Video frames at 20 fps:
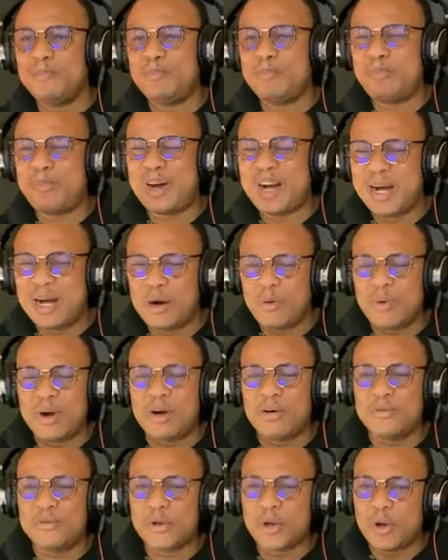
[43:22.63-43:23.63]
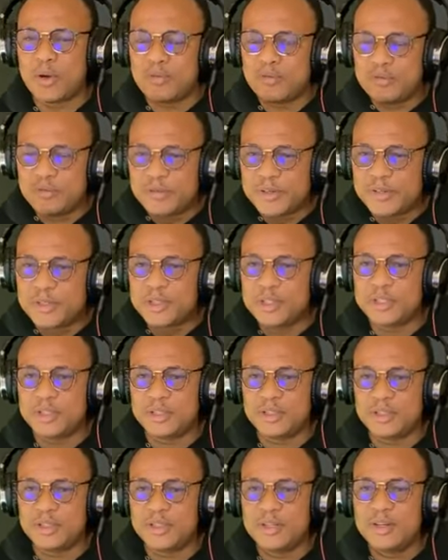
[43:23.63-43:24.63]
the power of
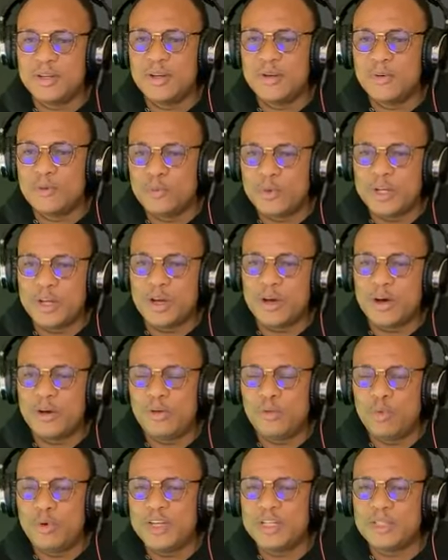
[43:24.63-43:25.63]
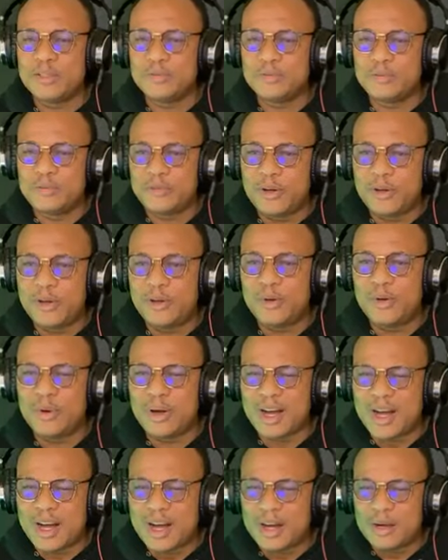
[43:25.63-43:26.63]
conviction will always
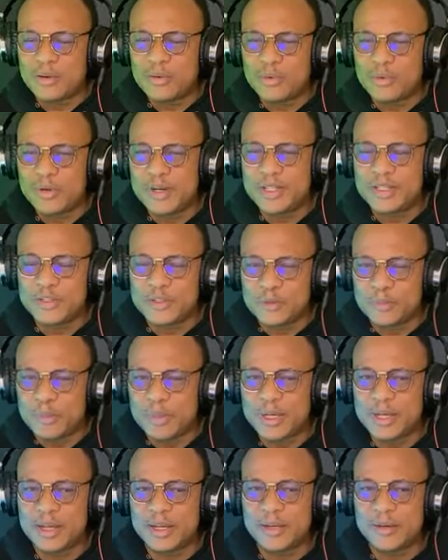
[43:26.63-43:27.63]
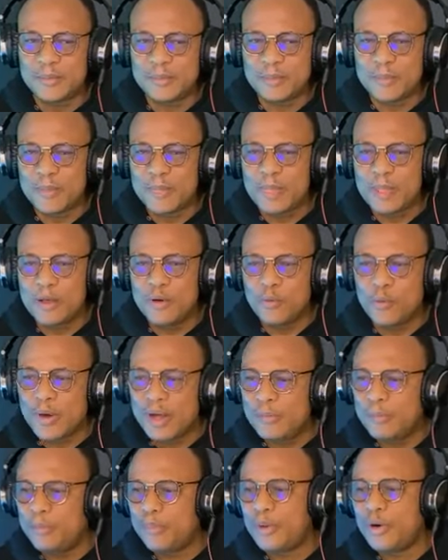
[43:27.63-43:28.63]
follow accurate speaking.
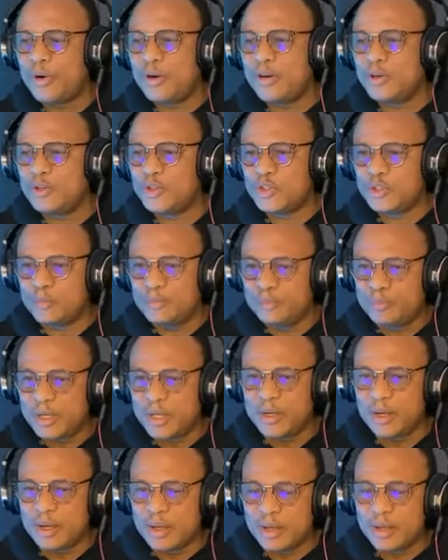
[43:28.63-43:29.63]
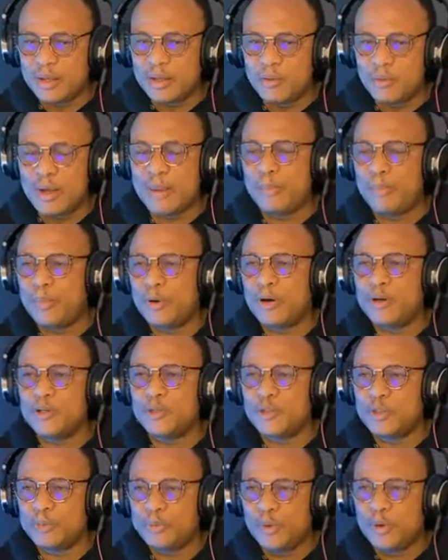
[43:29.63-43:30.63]
When Paul speak, when
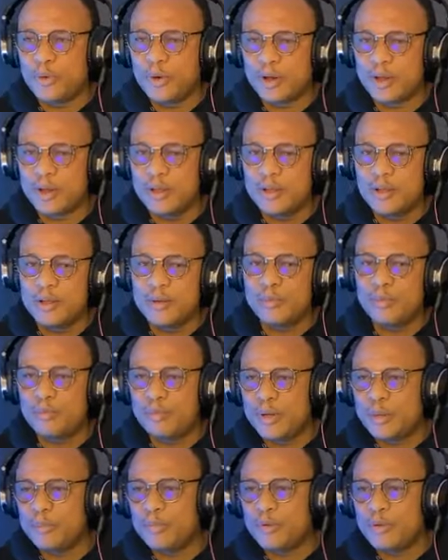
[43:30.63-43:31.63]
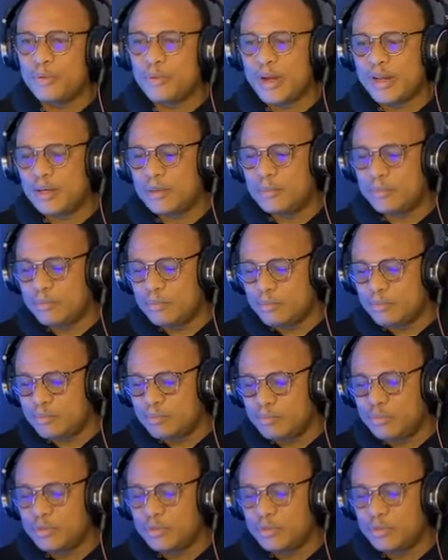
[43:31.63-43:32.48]
Paul spoke, people were